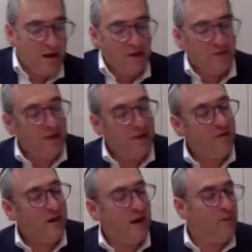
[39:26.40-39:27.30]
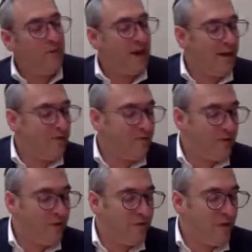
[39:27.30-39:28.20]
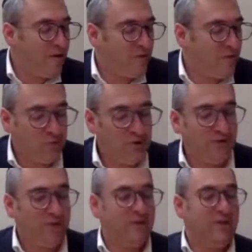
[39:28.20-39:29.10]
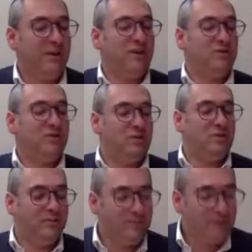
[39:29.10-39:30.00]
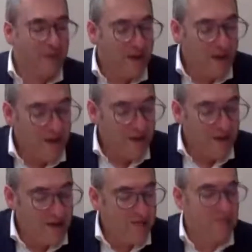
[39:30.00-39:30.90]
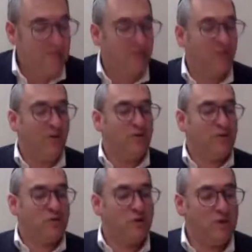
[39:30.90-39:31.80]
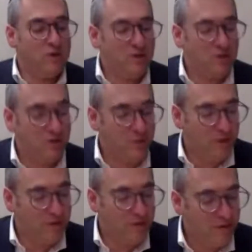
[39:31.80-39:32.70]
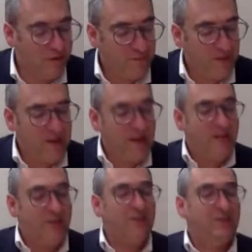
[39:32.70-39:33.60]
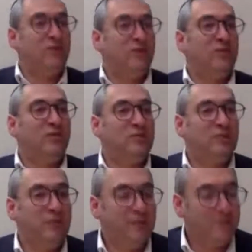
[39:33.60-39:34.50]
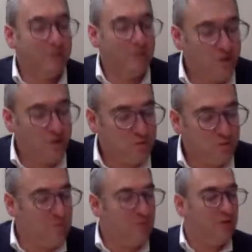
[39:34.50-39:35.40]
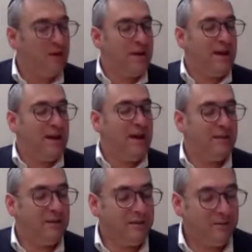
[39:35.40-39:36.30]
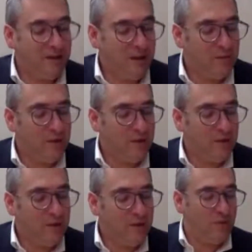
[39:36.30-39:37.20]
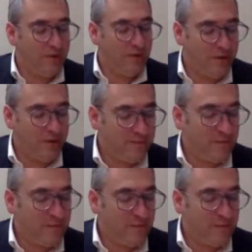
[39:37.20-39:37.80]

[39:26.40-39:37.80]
So here now we have the very first mitzvah in the entire Torah. And that is the mitzvah of Rosh Chodesh, the new month. This is the first mitzvah given to the Jewish people, and it is to celebrate the new month.